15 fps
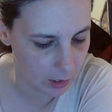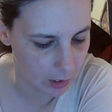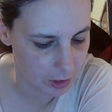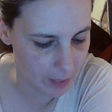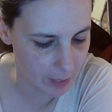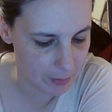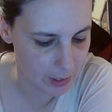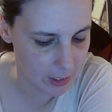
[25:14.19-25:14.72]

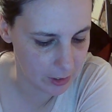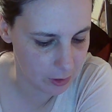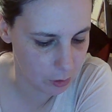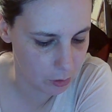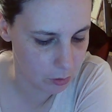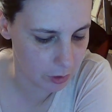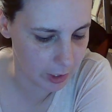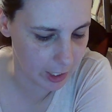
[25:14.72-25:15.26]
Japanese
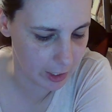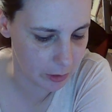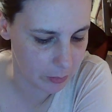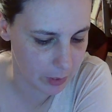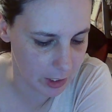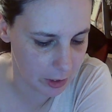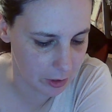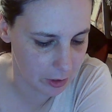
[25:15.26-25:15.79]
school
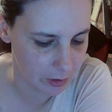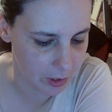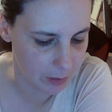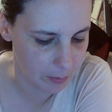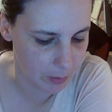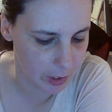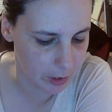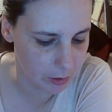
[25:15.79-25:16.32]
graduations in
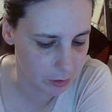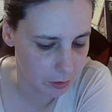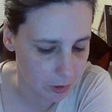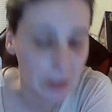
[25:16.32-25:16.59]
March.